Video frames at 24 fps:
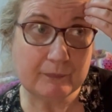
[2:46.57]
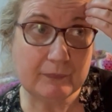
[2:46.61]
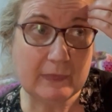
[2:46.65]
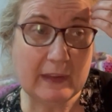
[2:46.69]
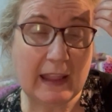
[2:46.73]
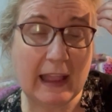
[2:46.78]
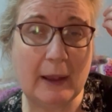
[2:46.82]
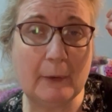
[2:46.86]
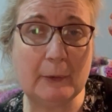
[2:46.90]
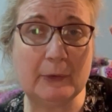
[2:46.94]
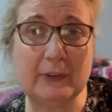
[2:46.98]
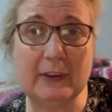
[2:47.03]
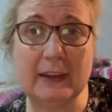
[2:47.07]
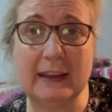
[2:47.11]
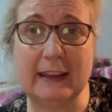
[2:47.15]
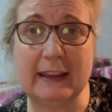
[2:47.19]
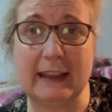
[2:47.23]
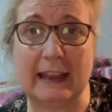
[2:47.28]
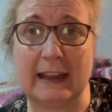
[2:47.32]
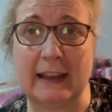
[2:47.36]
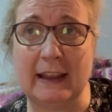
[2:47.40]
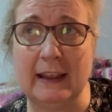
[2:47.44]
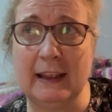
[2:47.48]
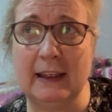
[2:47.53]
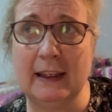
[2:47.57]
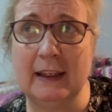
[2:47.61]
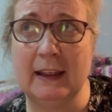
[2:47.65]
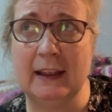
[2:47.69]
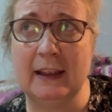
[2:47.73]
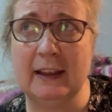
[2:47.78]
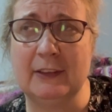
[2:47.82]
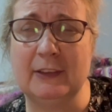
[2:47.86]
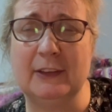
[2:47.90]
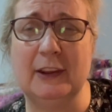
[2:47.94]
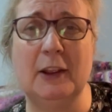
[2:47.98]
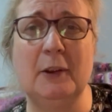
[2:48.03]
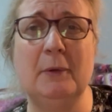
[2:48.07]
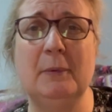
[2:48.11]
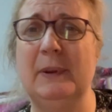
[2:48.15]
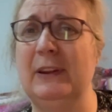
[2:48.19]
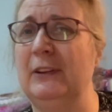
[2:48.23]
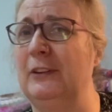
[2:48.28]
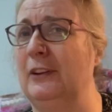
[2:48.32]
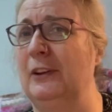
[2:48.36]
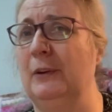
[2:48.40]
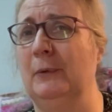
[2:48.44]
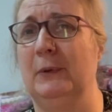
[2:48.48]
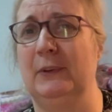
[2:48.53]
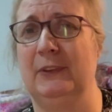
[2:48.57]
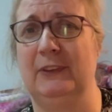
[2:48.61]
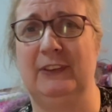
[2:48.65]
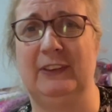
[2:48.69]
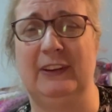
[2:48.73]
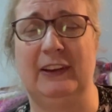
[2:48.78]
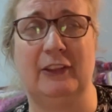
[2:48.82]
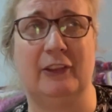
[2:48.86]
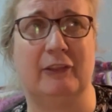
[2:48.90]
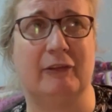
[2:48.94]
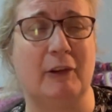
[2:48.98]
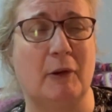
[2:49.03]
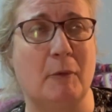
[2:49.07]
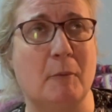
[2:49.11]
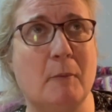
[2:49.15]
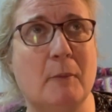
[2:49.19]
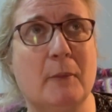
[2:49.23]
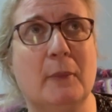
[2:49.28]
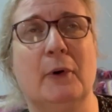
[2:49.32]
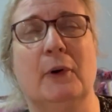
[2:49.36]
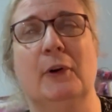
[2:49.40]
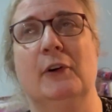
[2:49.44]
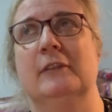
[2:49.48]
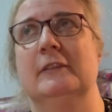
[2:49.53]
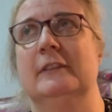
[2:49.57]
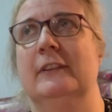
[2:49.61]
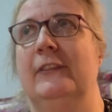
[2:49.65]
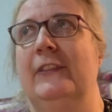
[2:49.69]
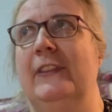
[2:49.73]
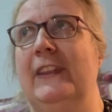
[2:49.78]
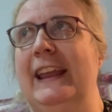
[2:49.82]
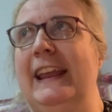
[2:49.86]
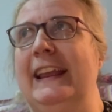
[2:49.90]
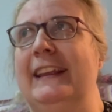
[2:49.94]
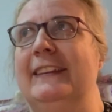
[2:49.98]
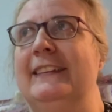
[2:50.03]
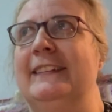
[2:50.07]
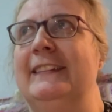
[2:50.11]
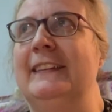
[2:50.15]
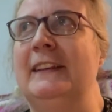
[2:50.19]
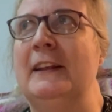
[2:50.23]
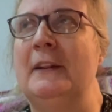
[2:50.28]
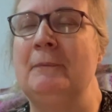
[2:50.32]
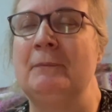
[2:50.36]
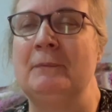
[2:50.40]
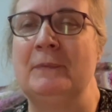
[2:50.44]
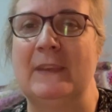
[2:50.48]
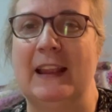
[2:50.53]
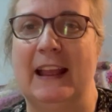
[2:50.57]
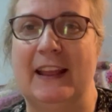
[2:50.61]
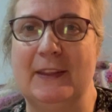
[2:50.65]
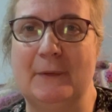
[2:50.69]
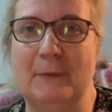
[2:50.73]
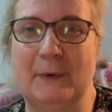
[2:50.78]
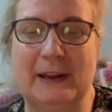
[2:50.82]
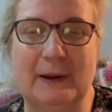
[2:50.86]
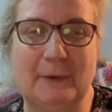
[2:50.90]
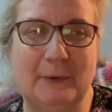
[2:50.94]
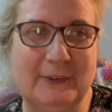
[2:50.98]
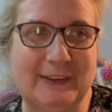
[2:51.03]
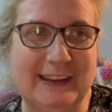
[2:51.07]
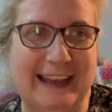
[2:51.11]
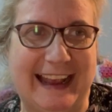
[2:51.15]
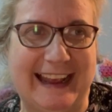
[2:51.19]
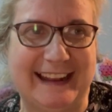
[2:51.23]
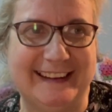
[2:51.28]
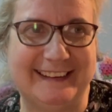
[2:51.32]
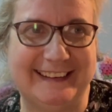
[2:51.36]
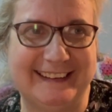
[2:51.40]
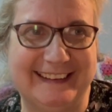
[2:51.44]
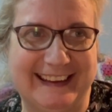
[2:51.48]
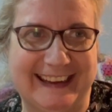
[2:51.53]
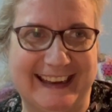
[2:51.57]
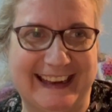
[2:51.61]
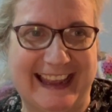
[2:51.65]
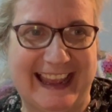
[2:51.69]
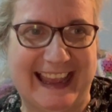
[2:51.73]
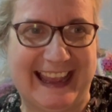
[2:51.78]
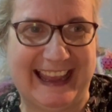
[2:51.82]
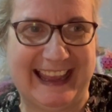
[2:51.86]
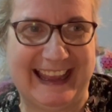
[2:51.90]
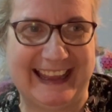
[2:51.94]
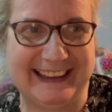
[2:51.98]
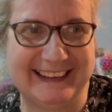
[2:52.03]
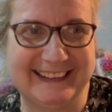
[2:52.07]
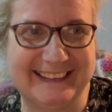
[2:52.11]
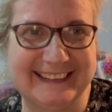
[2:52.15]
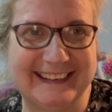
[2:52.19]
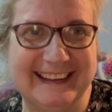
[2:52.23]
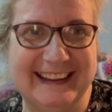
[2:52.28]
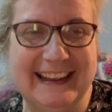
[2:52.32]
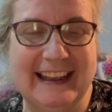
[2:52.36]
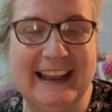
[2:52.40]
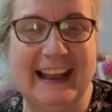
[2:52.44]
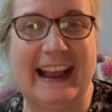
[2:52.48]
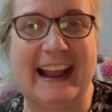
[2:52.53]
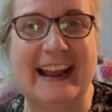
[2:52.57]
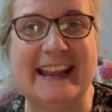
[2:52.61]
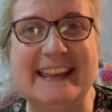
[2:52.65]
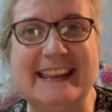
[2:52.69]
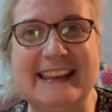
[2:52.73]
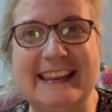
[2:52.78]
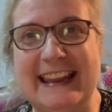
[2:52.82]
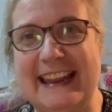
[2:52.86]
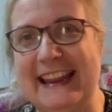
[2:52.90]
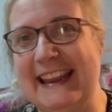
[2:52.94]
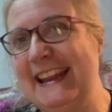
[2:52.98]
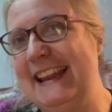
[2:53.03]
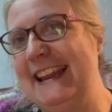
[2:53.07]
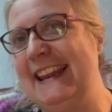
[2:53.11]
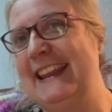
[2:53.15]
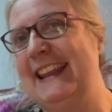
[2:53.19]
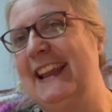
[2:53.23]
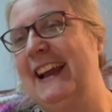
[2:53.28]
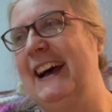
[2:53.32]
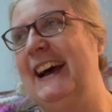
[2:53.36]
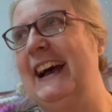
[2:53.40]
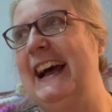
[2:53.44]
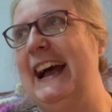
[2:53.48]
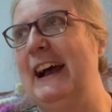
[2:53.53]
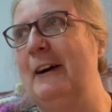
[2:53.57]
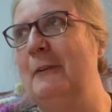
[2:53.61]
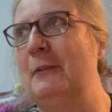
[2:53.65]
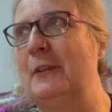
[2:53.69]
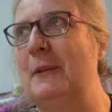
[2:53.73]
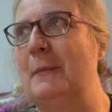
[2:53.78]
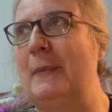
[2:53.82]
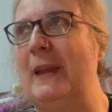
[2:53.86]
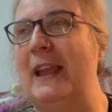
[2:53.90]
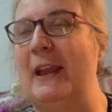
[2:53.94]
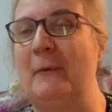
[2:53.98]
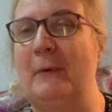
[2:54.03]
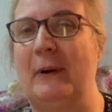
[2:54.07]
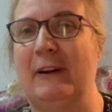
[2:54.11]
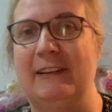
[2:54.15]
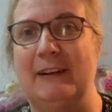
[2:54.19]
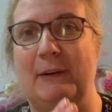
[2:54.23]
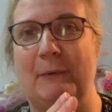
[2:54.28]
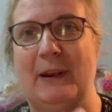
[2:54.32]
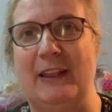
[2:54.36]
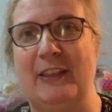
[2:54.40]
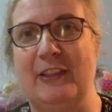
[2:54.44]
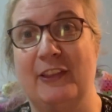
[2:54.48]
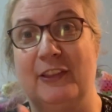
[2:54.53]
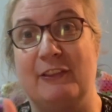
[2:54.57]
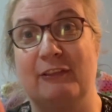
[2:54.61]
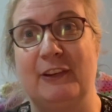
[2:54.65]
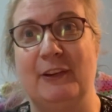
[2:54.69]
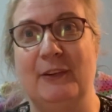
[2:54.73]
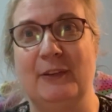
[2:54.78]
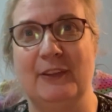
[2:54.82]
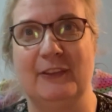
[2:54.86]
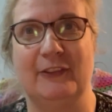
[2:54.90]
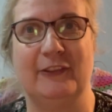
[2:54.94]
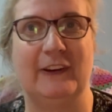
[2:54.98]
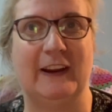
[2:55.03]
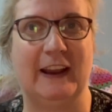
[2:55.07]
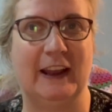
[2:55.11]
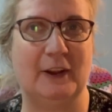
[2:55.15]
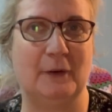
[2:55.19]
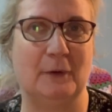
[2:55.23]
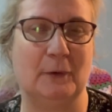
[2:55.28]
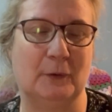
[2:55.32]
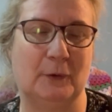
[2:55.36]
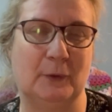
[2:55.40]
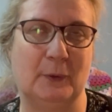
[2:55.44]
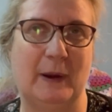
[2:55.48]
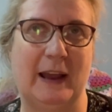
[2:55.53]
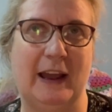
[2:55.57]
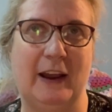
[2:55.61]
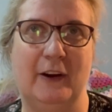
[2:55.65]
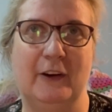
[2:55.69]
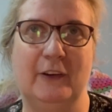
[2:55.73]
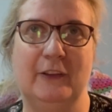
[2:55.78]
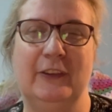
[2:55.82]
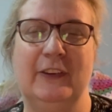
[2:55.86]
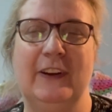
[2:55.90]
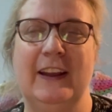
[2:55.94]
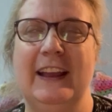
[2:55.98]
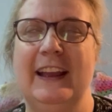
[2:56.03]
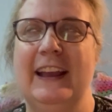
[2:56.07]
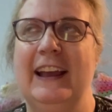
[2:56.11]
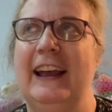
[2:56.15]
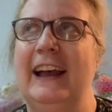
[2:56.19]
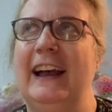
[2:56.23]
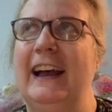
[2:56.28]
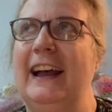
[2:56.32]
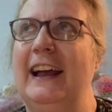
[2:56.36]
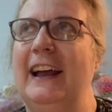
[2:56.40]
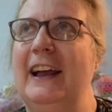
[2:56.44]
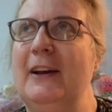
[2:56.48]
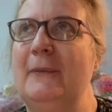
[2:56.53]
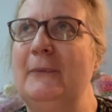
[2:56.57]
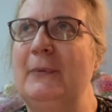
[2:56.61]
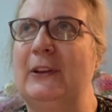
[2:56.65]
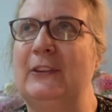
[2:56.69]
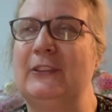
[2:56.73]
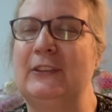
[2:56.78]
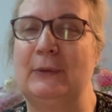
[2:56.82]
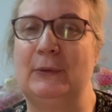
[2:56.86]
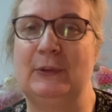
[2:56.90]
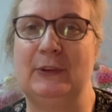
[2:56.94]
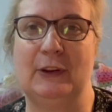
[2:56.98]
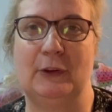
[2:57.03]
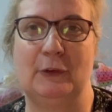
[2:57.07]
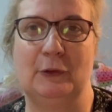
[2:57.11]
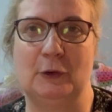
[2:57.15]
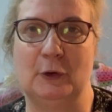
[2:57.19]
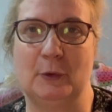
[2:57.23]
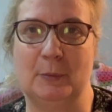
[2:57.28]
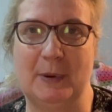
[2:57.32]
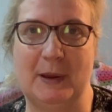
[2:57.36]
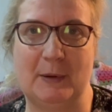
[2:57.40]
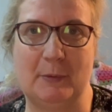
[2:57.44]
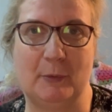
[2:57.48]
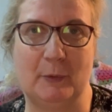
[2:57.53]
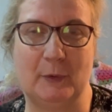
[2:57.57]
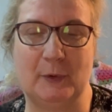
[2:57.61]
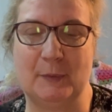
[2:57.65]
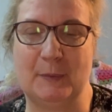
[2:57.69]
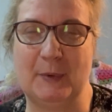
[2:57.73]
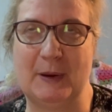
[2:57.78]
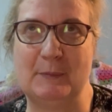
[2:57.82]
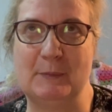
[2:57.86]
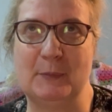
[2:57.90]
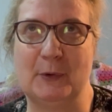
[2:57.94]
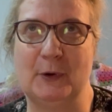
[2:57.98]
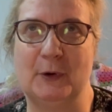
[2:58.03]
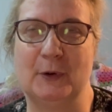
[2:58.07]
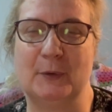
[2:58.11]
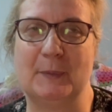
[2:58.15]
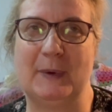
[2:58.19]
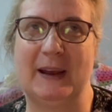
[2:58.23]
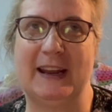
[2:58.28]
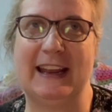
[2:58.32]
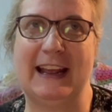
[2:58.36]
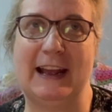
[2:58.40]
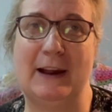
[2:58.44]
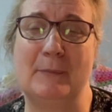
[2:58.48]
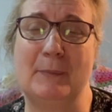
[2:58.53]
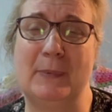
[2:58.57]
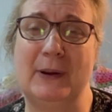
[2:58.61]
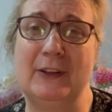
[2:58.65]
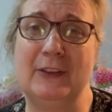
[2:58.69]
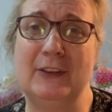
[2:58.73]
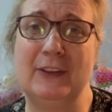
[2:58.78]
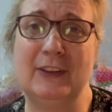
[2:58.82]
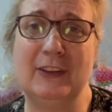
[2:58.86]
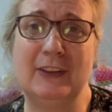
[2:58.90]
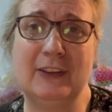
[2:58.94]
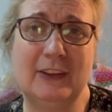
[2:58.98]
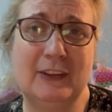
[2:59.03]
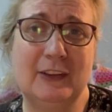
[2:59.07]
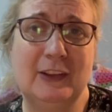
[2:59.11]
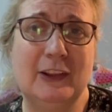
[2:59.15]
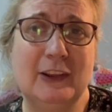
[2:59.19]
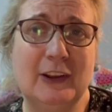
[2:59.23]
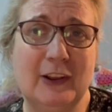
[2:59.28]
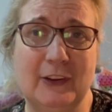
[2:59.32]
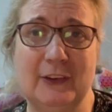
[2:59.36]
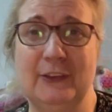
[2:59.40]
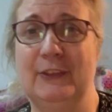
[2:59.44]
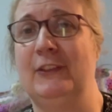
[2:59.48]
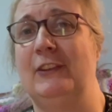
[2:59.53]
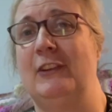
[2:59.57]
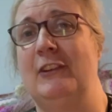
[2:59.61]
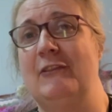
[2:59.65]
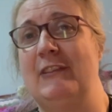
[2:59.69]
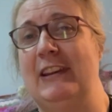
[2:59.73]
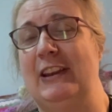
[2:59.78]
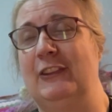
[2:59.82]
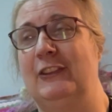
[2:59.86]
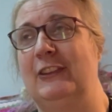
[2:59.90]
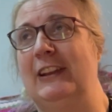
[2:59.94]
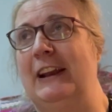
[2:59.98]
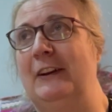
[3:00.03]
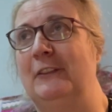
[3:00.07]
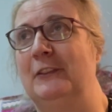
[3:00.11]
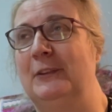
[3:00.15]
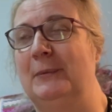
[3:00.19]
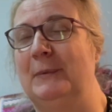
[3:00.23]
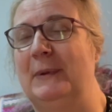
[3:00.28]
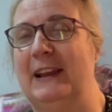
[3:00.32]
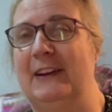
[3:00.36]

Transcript: I was thinking, nobody's going to want to sit through more of this. And then when I was editing it, I nearly cut out the bit where I went through the final 12 because I was so sure people would have been bored by now. But lots of you reached out to me.